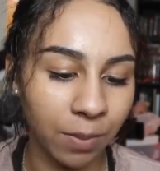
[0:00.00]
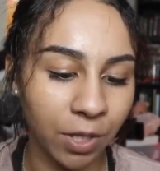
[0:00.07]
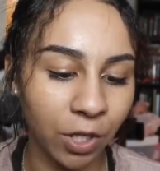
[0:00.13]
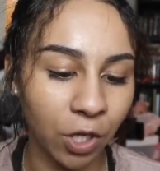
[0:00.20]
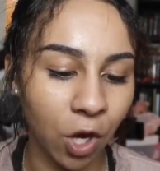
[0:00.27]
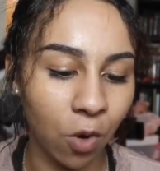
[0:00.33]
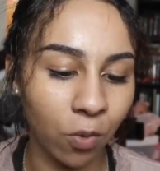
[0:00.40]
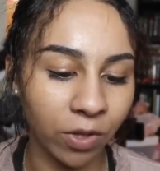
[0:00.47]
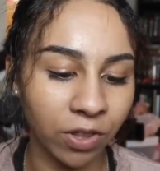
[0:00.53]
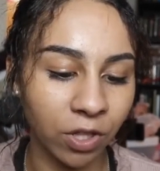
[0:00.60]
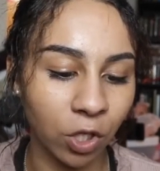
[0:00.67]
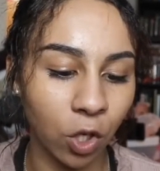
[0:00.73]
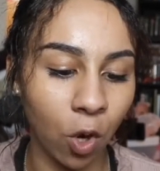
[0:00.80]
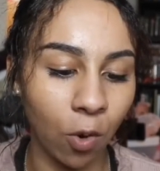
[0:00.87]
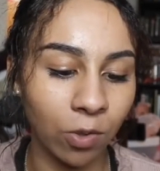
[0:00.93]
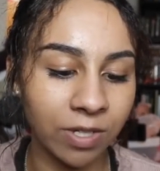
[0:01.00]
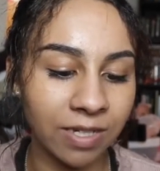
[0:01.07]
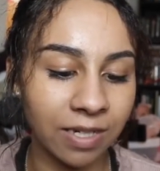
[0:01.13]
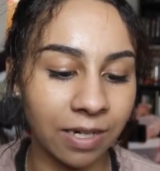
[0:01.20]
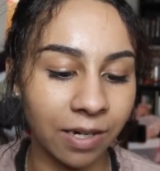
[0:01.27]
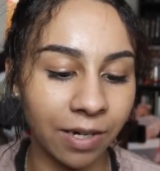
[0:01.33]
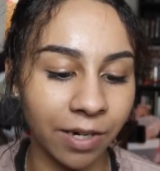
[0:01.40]
I'm gonna go with the
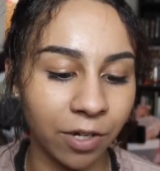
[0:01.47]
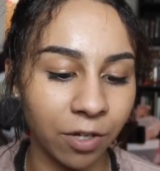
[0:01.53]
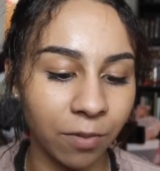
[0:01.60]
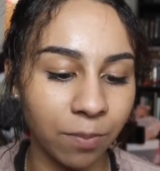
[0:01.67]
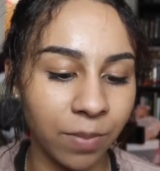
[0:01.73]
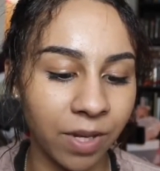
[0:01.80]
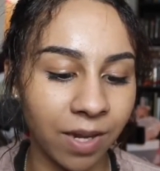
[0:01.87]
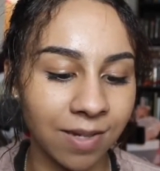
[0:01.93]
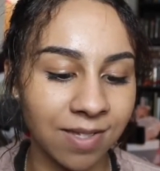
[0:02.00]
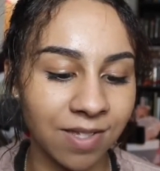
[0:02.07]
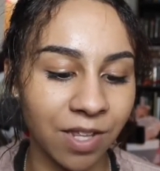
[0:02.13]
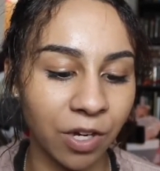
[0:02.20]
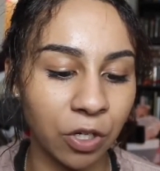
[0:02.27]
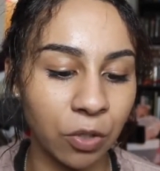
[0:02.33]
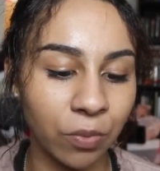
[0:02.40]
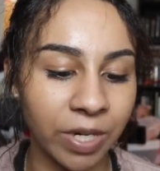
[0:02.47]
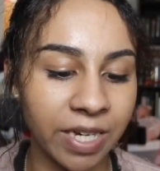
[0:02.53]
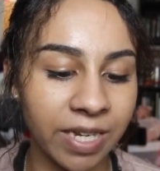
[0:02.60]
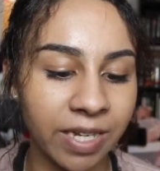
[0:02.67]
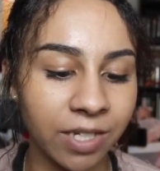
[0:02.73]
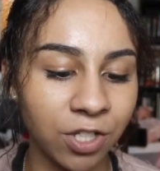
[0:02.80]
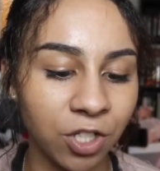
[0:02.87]
golden glitter because they're
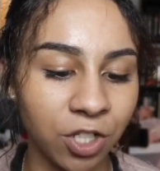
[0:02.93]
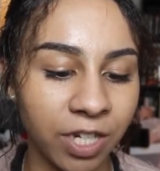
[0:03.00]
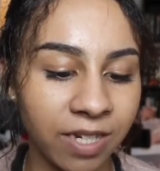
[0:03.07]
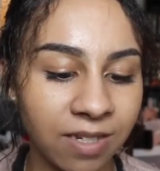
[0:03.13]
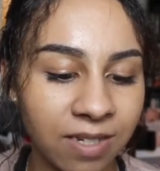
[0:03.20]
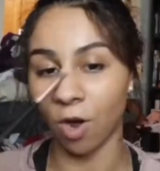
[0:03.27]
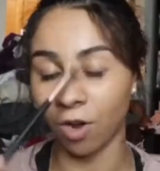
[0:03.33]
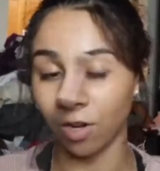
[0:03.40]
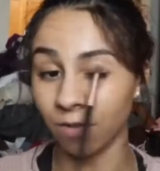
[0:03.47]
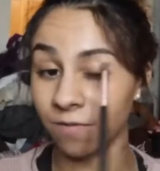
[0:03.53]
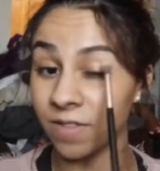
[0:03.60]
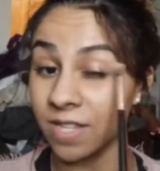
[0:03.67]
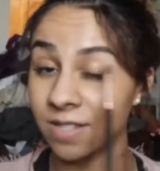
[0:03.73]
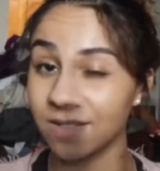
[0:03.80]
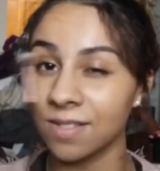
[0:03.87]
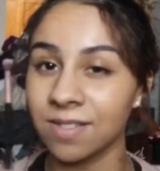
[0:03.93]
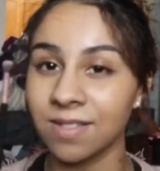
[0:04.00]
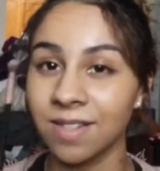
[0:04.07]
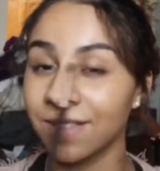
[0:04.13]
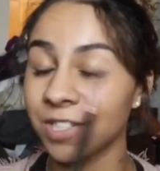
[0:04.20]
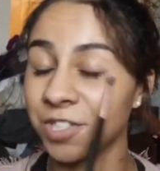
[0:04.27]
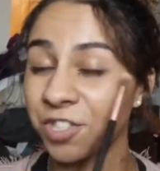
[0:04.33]
greedy as shit. All of
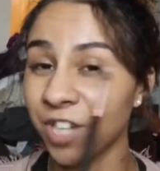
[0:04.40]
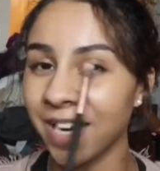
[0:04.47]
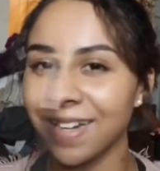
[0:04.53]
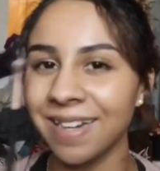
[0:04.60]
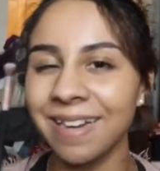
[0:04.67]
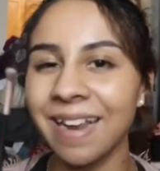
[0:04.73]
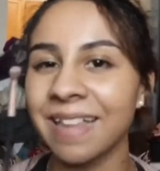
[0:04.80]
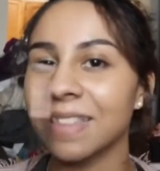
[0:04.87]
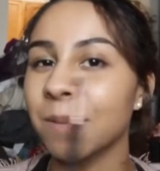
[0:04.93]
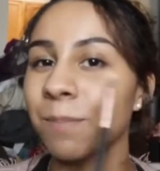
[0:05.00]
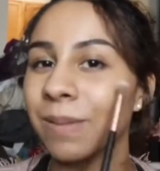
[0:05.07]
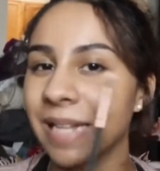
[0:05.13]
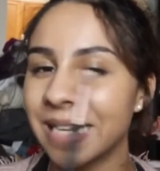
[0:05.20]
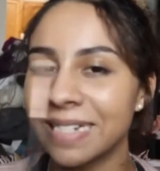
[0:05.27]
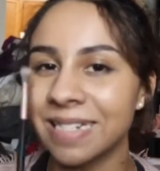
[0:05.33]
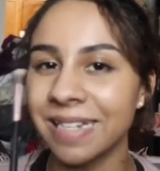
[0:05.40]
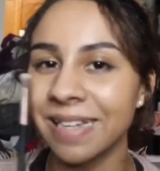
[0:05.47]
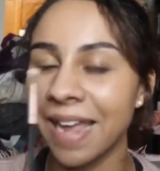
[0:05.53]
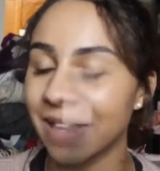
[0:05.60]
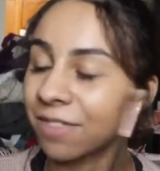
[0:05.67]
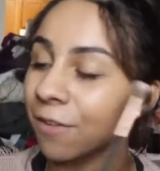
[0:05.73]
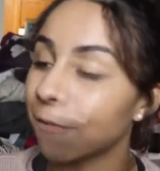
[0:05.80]
this, the shading and the
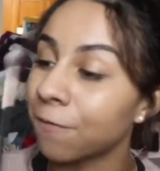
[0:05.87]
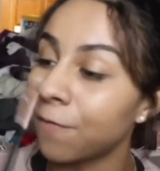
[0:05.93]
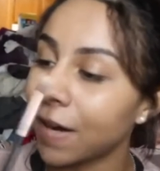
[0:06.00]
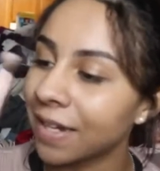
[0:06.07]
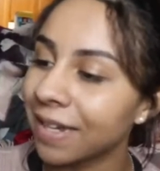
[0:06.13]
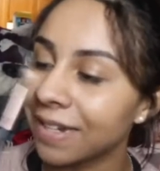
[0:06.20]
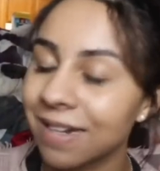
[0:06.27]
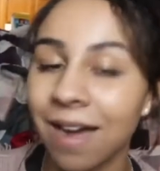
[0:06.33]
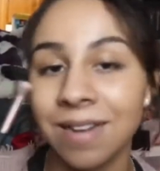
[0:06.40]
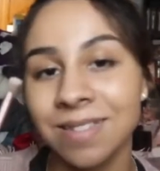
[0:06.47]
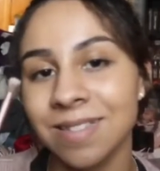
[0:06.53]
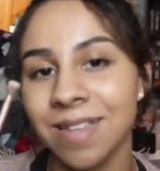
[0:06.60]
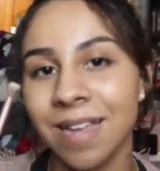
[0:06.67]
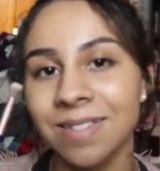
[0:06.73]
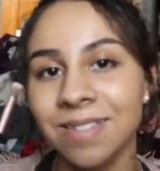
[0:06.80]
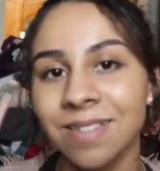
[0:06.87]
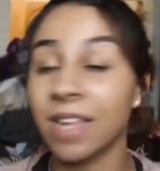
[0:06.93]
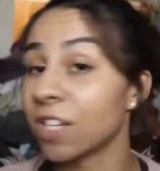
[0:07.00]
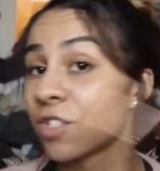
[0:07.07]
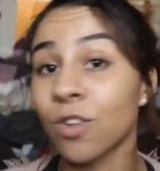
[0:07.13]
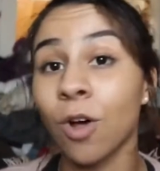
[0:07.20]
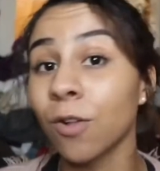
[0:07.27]
blending and the fucking nonsense,
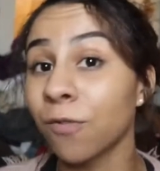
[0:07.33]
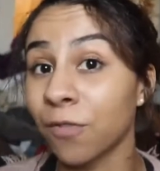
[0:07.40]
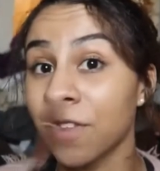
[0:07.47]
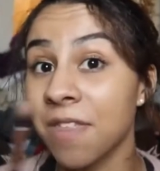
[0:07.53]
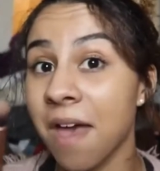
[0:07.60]
that's all for